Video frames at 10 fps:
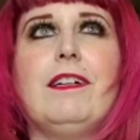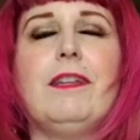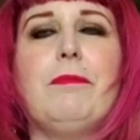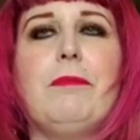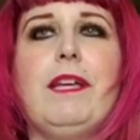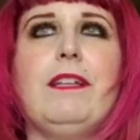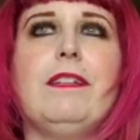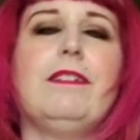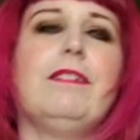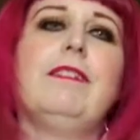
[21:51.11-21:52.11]
the
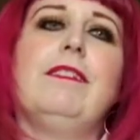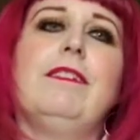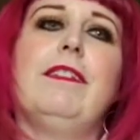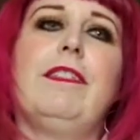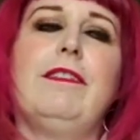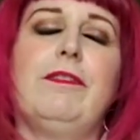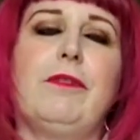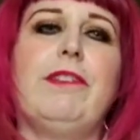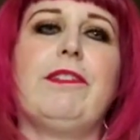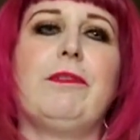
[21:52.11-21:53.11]
main
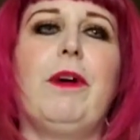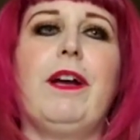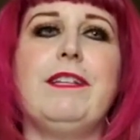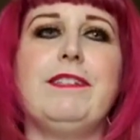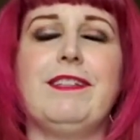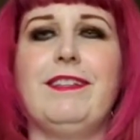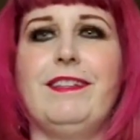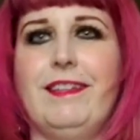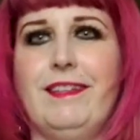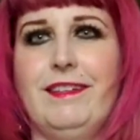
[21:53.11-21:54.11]
reason why I
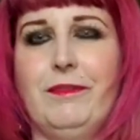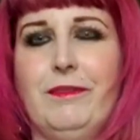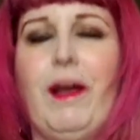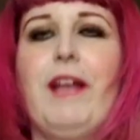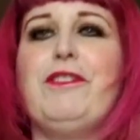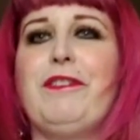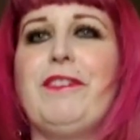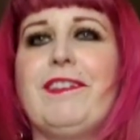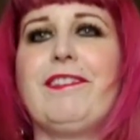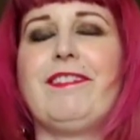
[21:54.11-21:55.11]
do
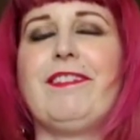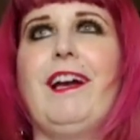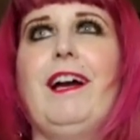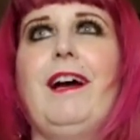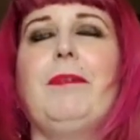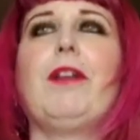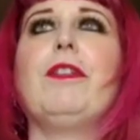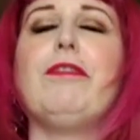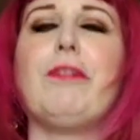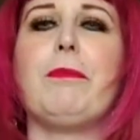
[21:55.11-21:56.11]
this, not
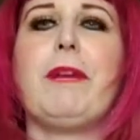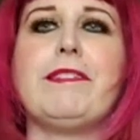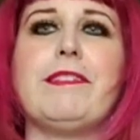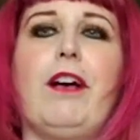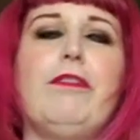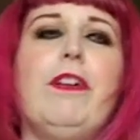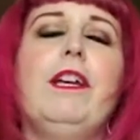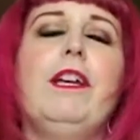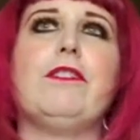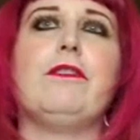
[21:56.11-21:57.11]
only for myself
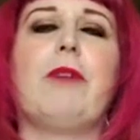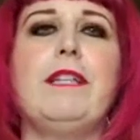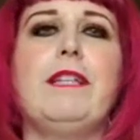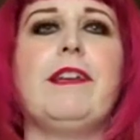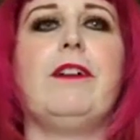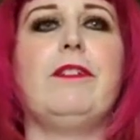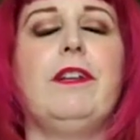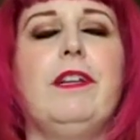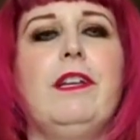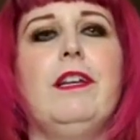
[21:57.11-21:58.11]
to write down
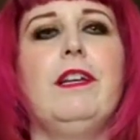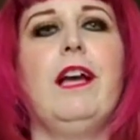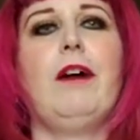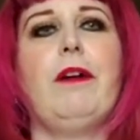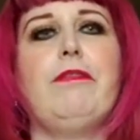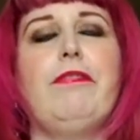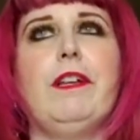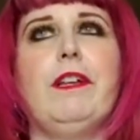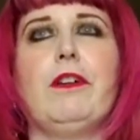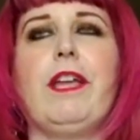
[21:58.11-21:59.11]
how I
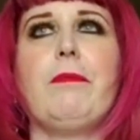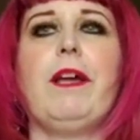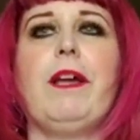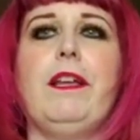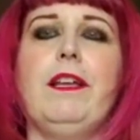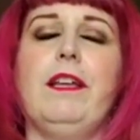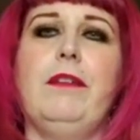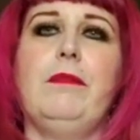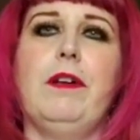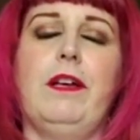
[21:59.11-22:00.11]
feel or get my,
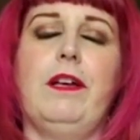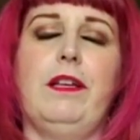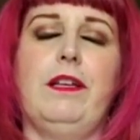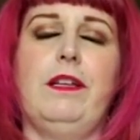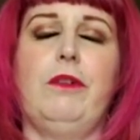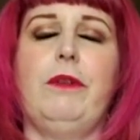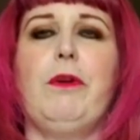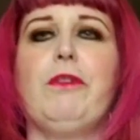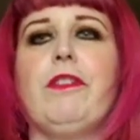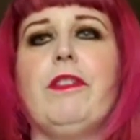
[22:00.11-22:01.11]

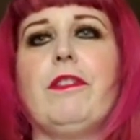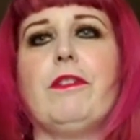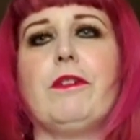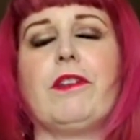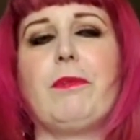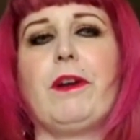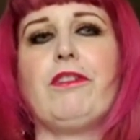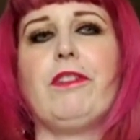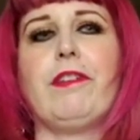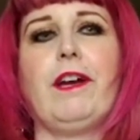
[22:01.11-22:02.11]
emotions or
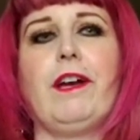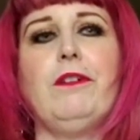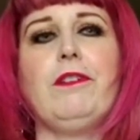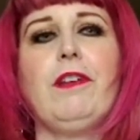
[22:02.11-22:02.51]
expressions out,